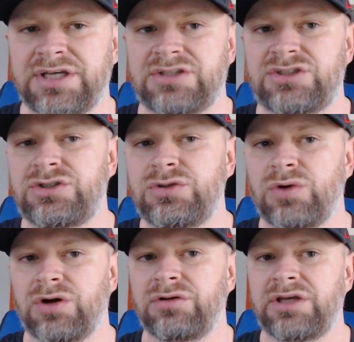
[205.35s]
It's too
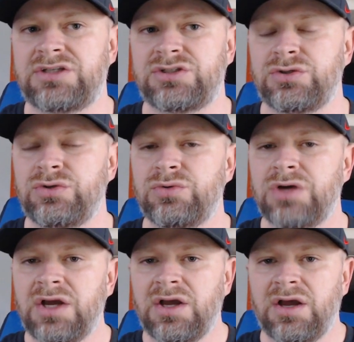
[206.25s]
early to
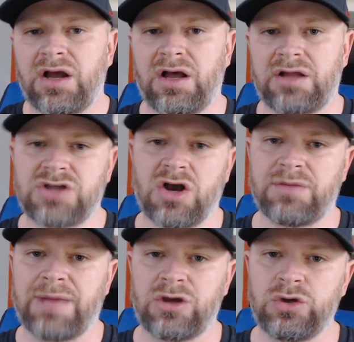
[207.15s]
talk
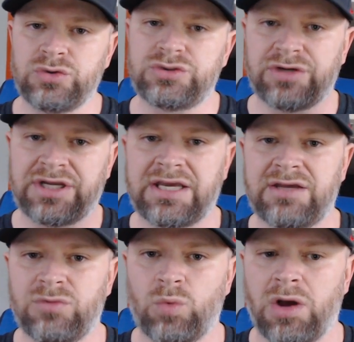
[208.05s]
about who's going to
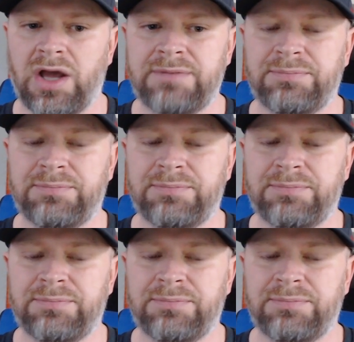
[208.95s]
get what,